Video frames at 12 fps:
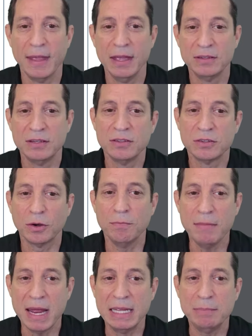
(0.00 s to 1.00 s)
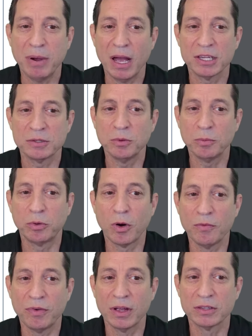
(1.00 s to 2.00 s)
Since there are many possible
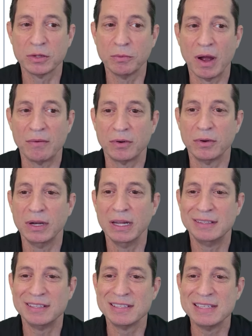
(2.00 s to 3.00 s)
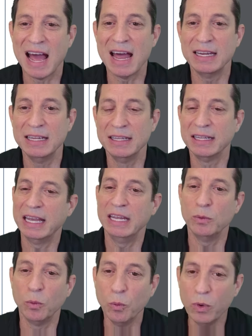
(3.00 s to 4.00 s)
profiles, however, it does not indicate
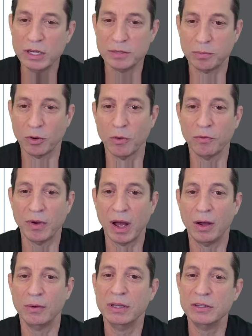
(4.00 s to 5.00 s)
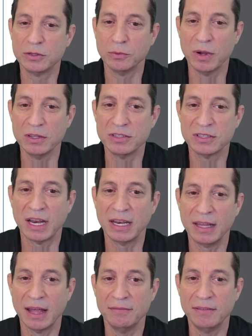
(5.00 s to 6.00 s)
which profile is the one setting
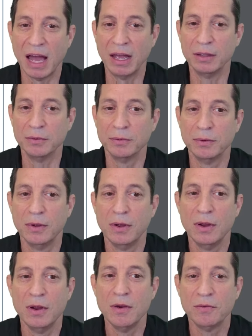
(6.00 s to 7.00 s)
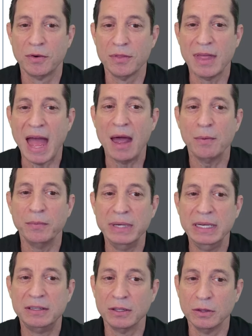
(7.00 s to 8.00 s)
that value. For that, we
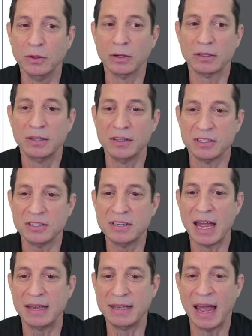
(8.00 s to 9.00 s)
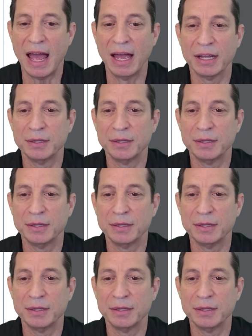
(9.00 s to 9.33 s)
need to look to the set tag.